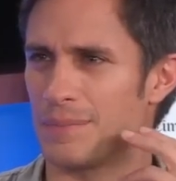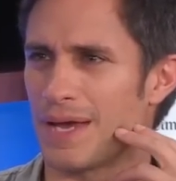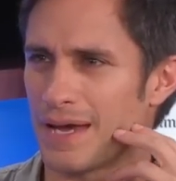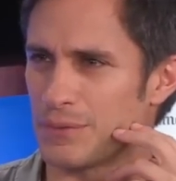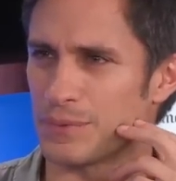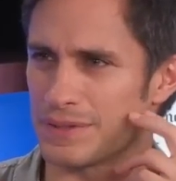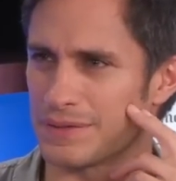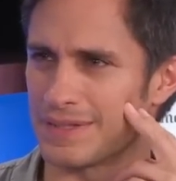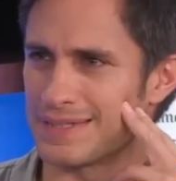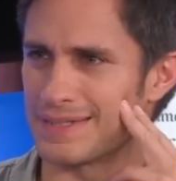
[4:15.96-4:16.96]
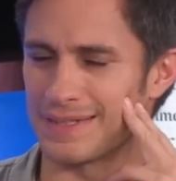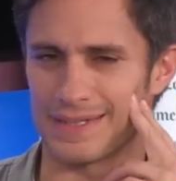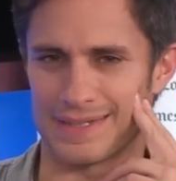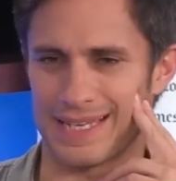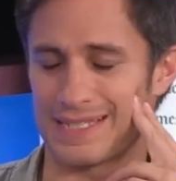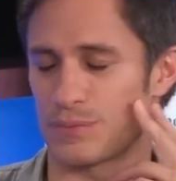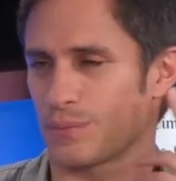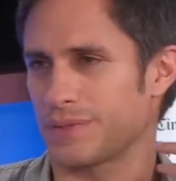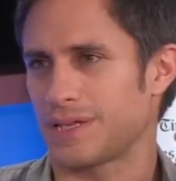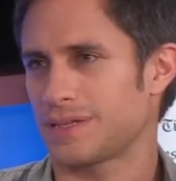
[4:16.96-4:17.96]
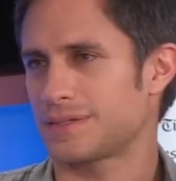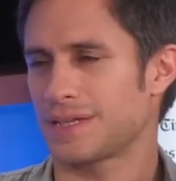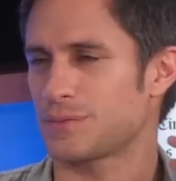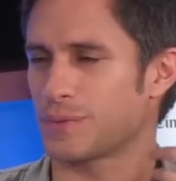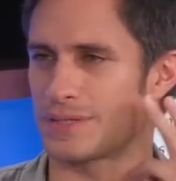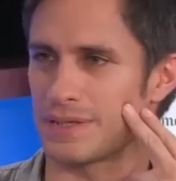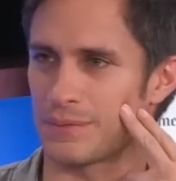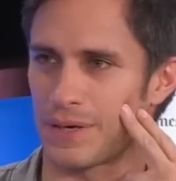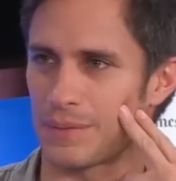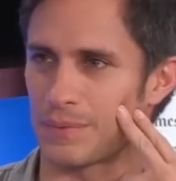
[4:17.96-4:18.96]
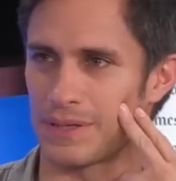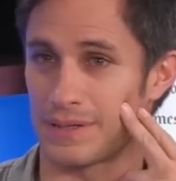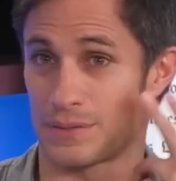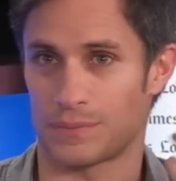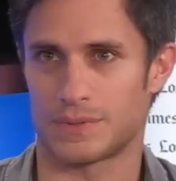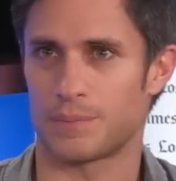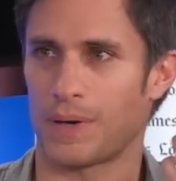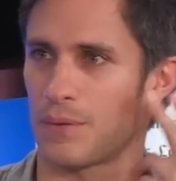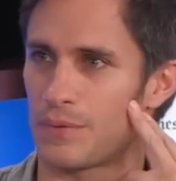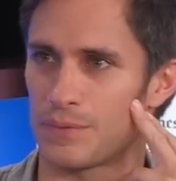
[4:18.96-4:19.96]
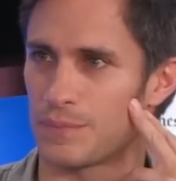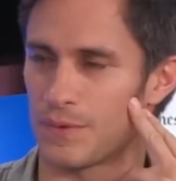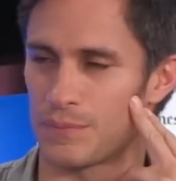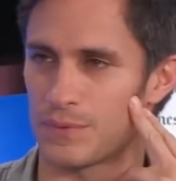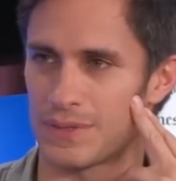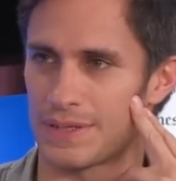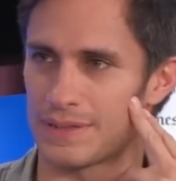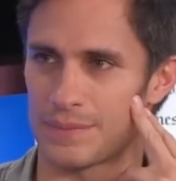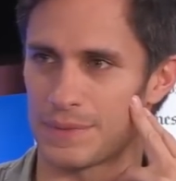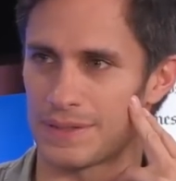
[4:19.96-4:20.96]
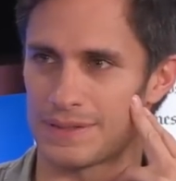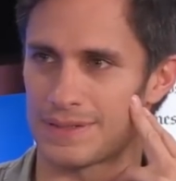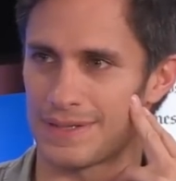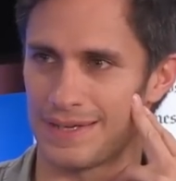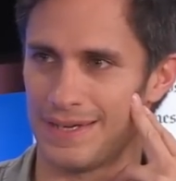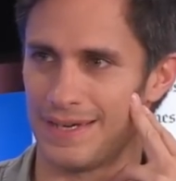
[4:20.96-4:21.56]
Behind what they're listening, and that's what's incredible, and that's what the power of music is. I mean, it's a